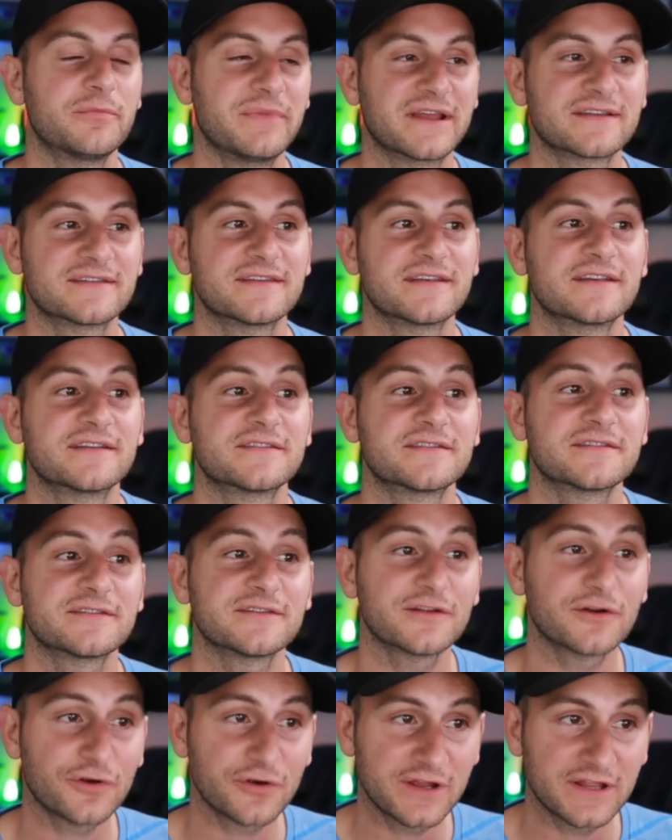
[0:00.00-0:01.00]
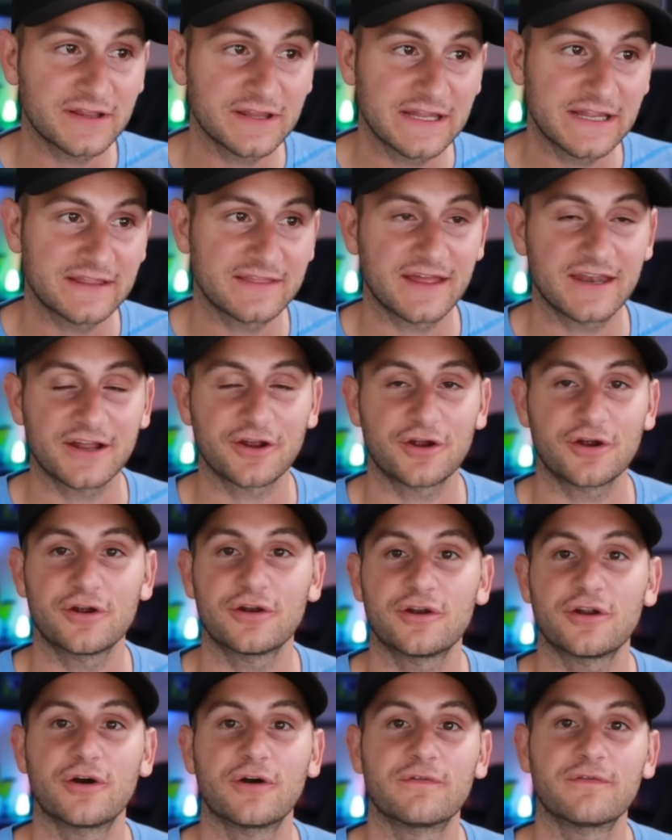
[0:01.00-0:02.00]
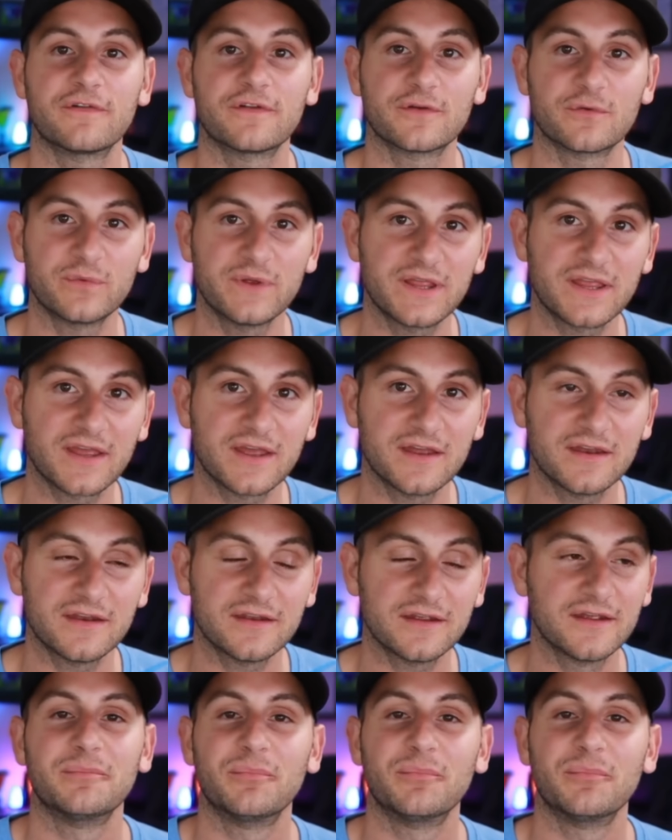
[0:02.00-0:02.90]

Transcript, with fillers: mixing slurry leak that occurred over the weekend.